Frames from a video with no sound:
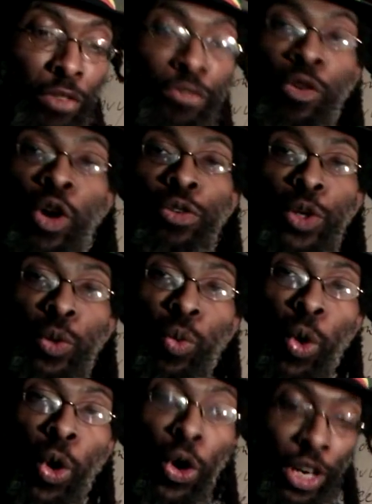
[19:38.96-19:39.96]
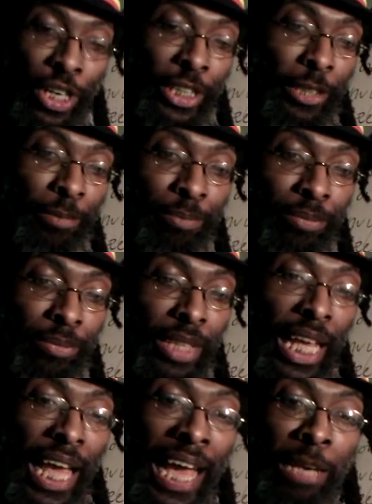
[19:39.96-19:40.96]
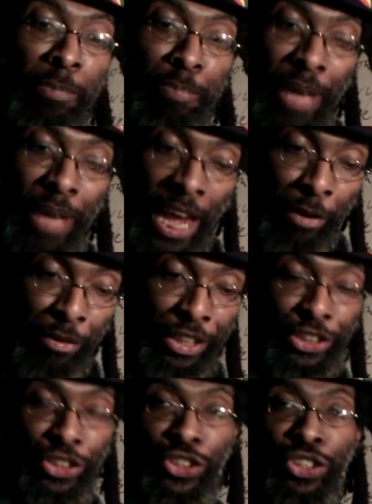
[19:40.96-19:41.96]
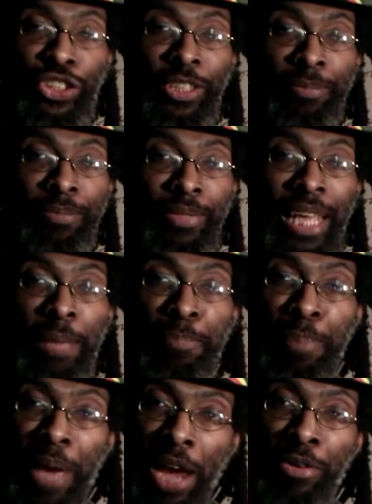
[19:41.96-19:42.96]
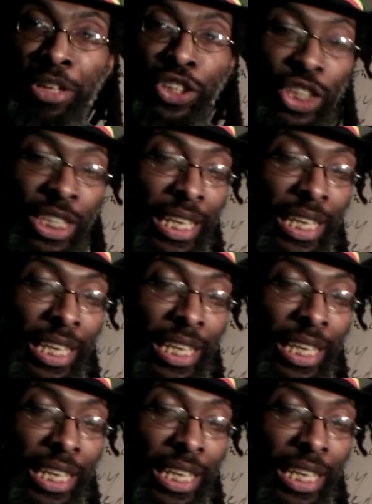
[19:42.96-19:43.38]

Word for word: for reward, and perish. They perish in the